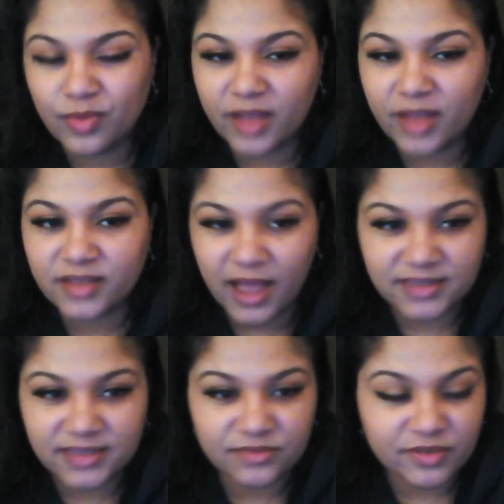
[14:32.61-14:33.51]
that
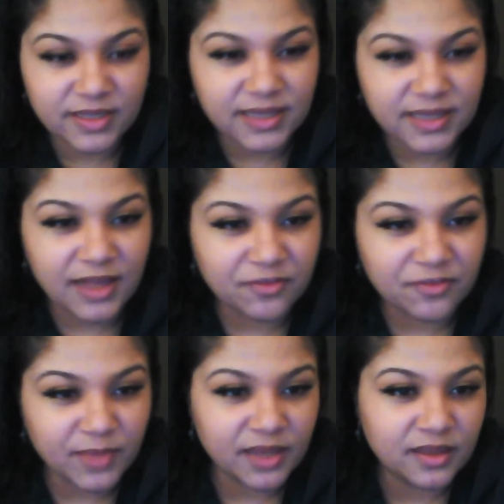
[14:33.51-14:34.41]
hasn't really
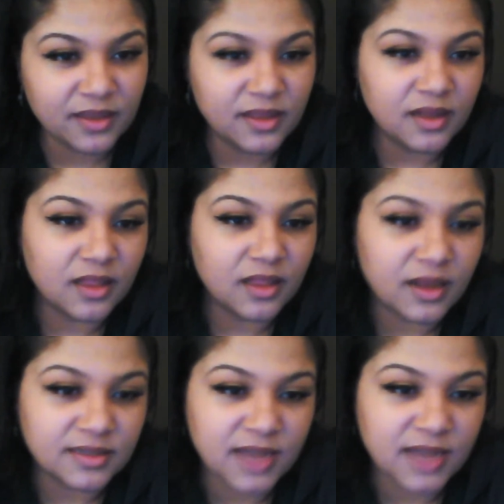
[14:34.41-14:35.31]
left me a
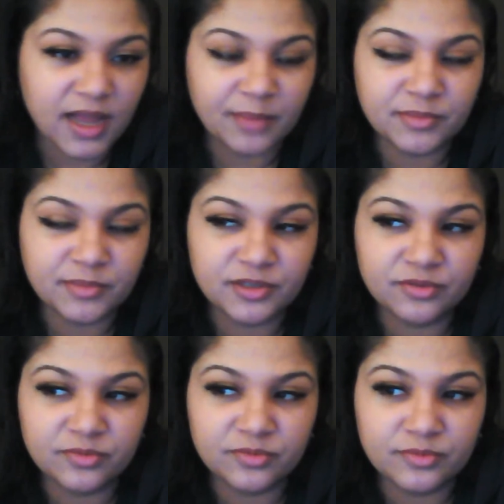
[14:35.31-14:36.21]
lot of time
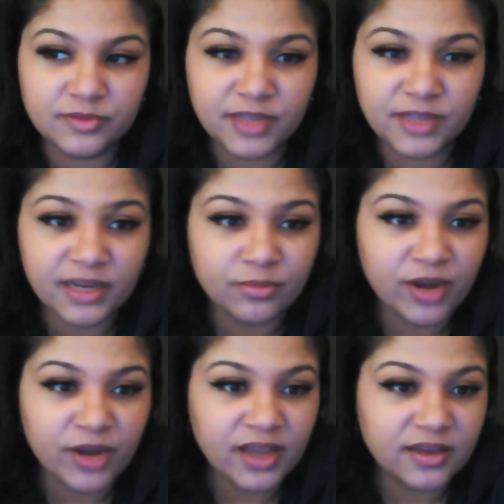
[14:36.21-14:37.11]
to need a
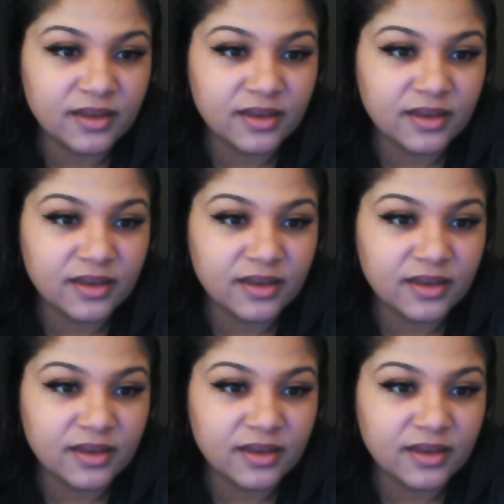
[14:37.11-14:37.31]
break.